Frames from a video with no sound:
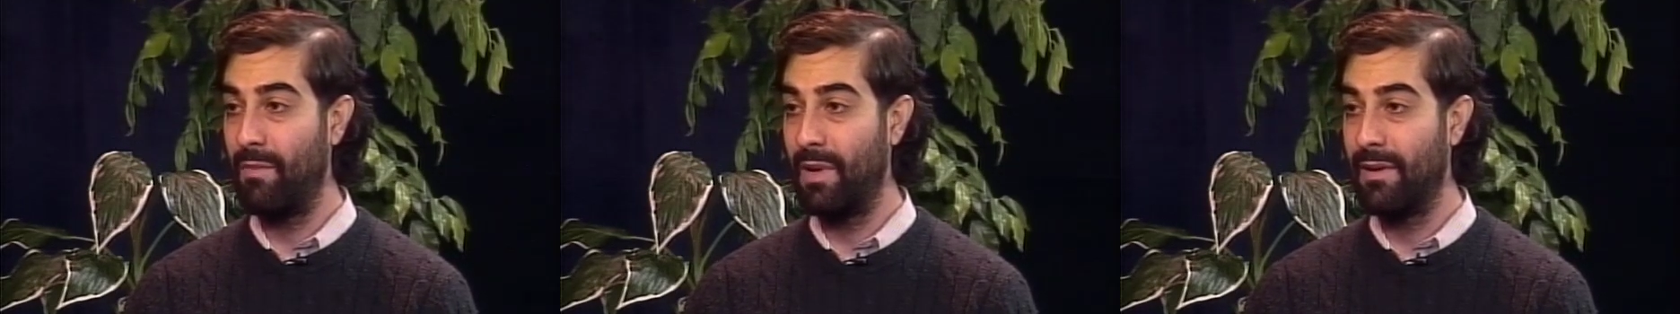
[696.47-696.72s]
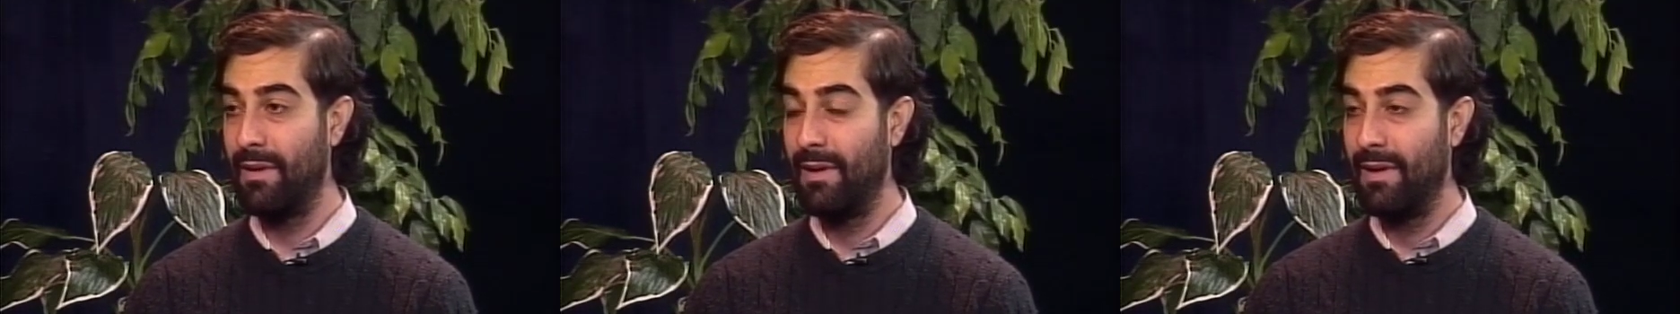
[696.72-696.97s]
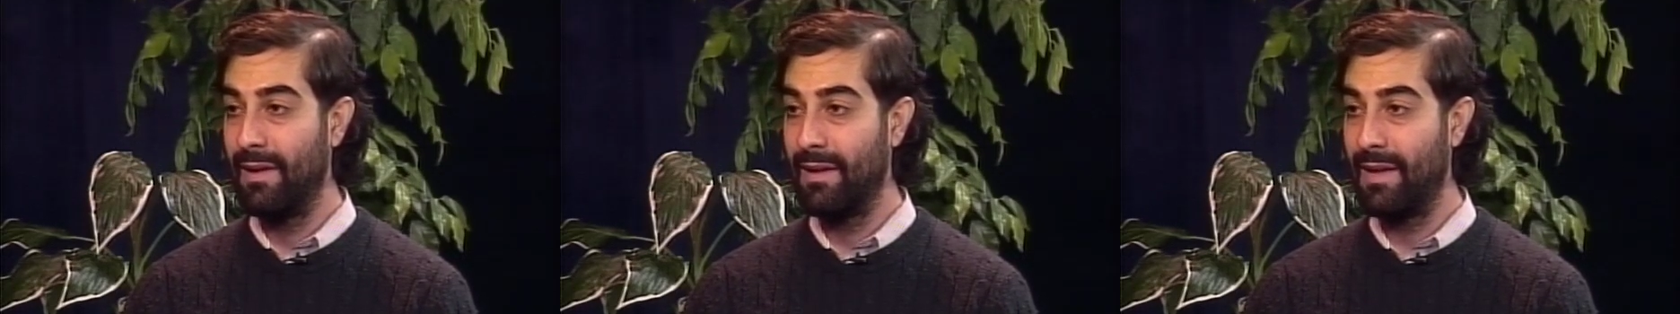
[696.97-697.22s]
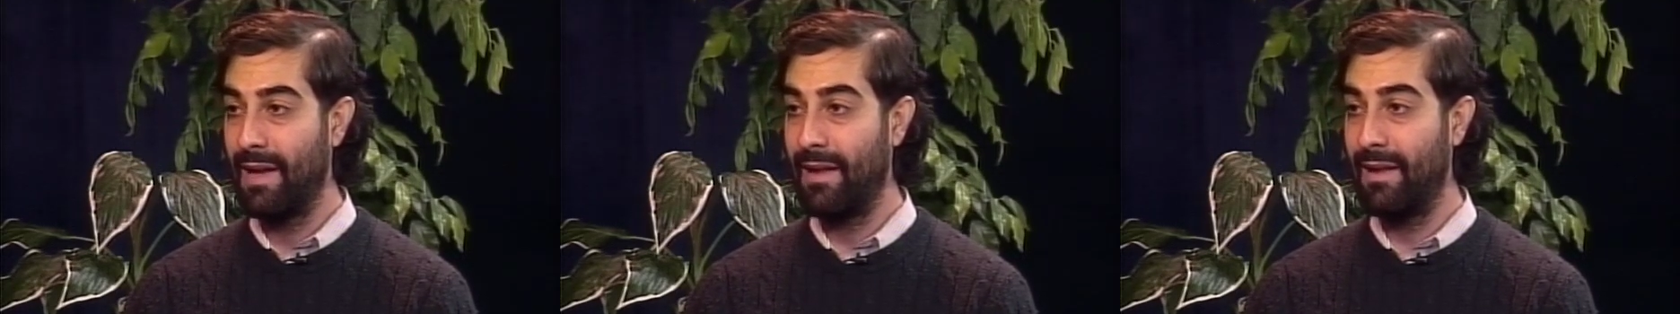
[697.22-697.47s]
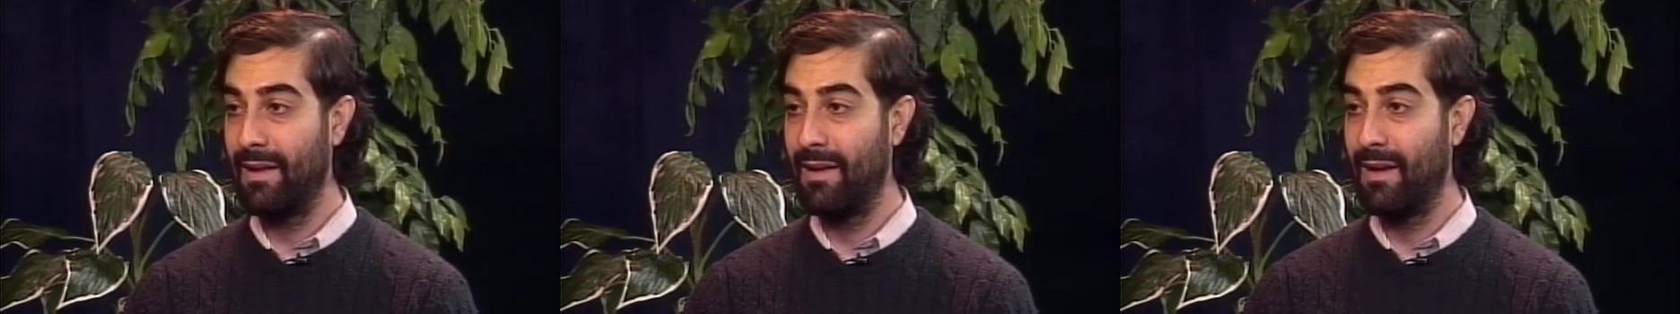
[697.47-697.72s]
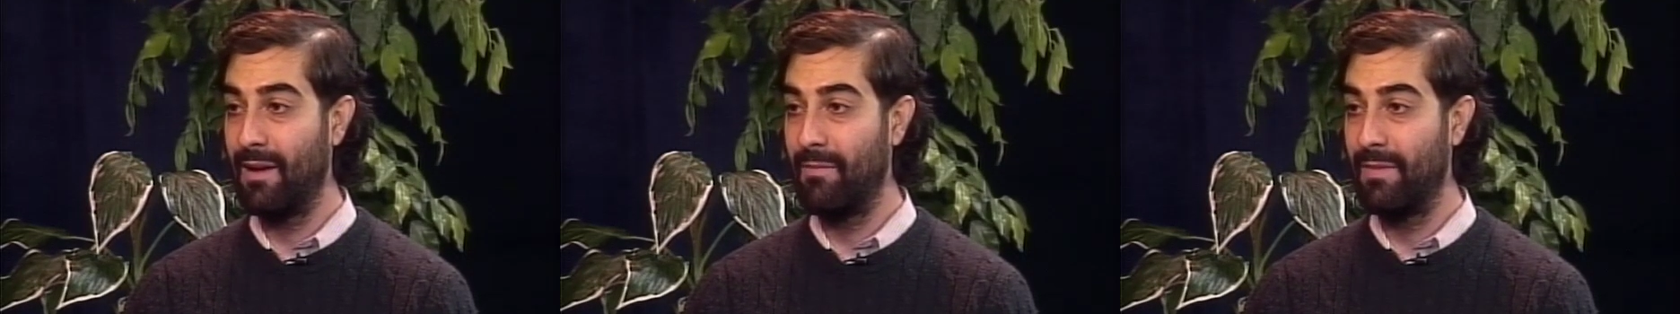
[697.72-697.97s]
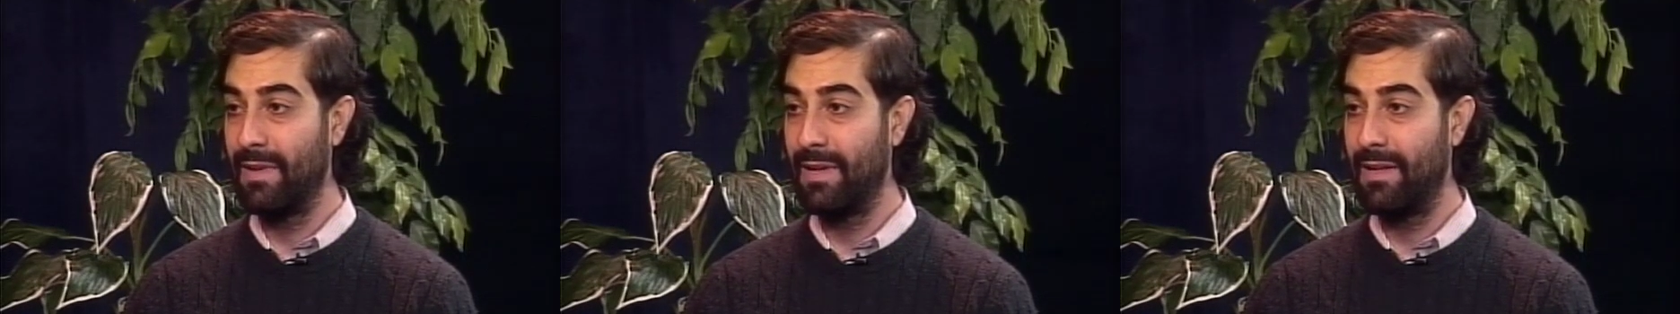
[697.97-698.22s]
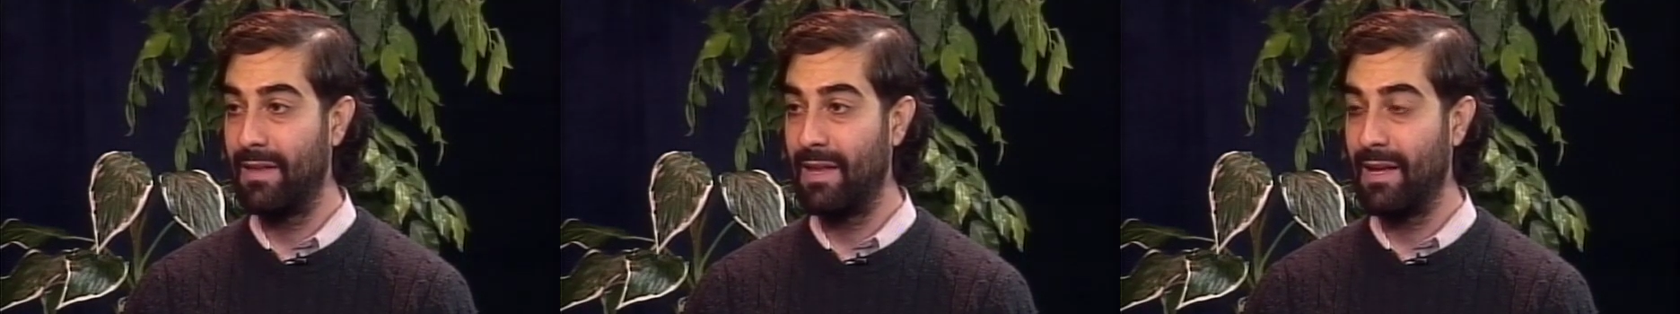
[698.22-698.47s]
But getting
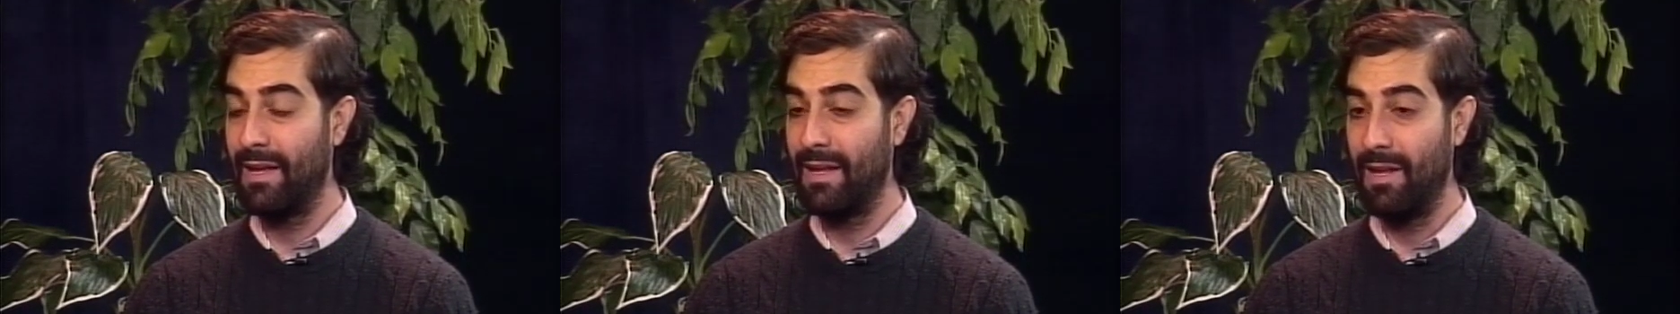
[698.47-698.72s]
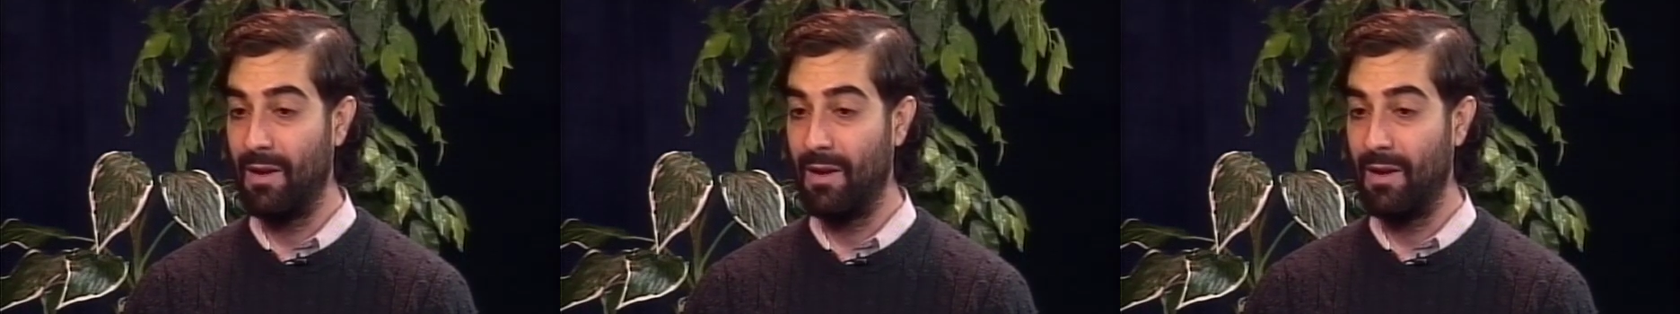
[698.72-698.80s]
that